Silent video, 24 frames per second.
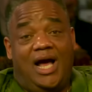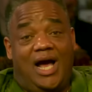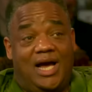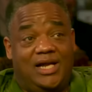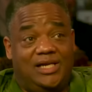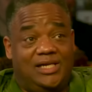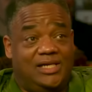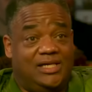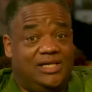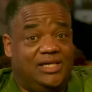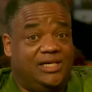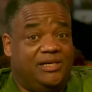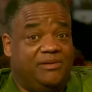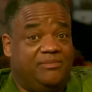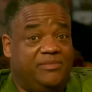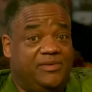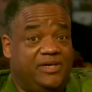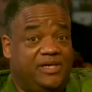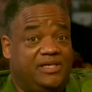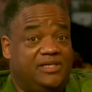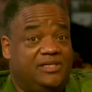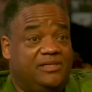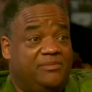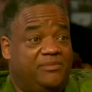I need to give
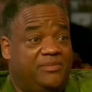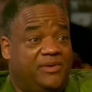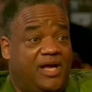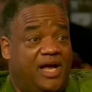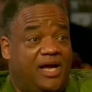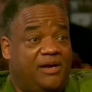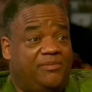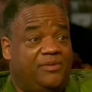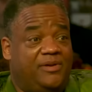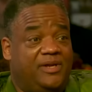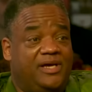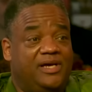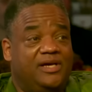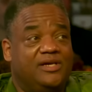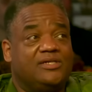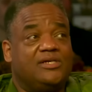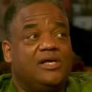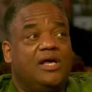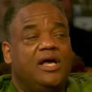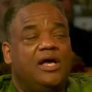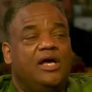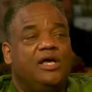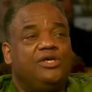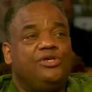me some black players.
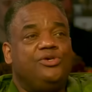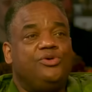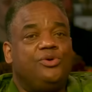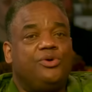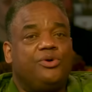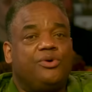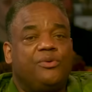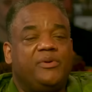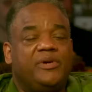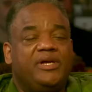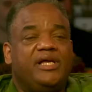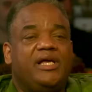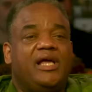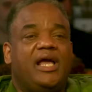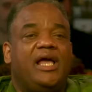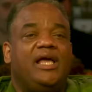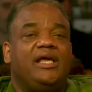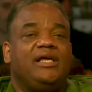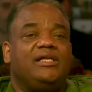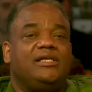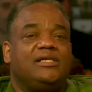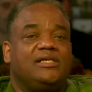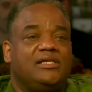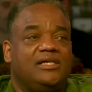You
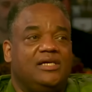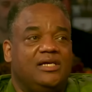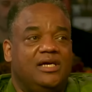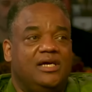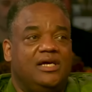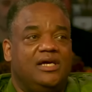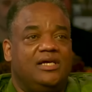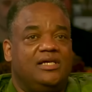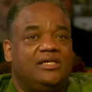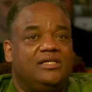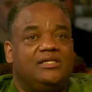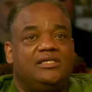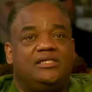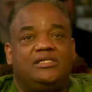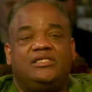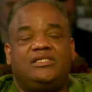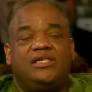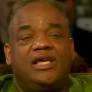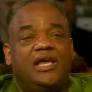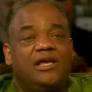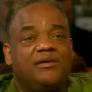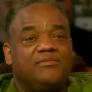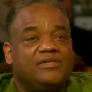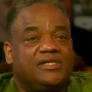create
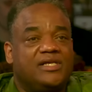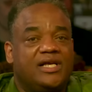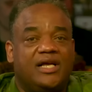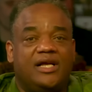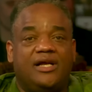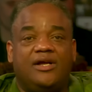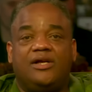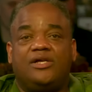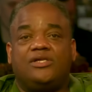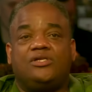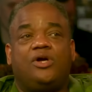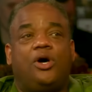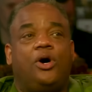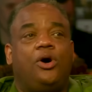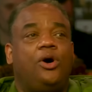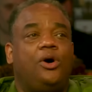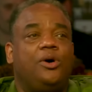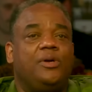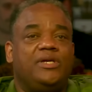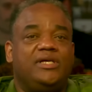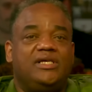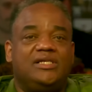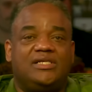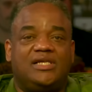James Harris,
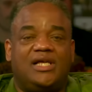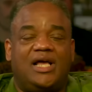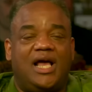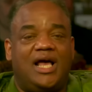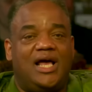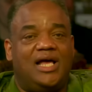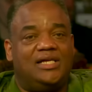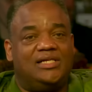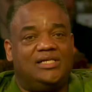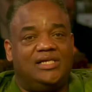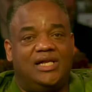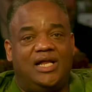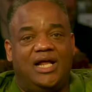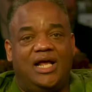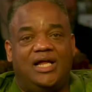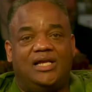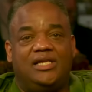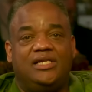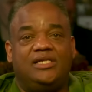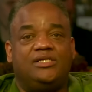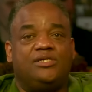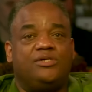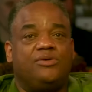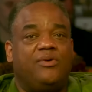all these guys that had
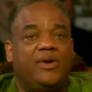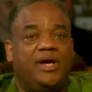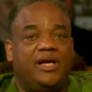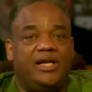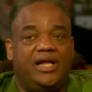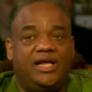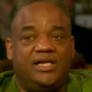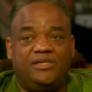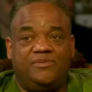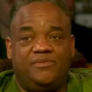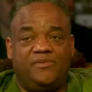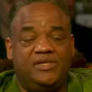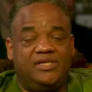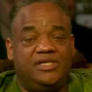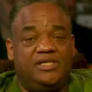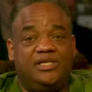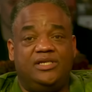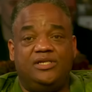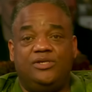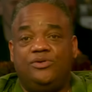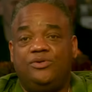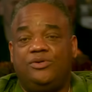these great HBCU careers.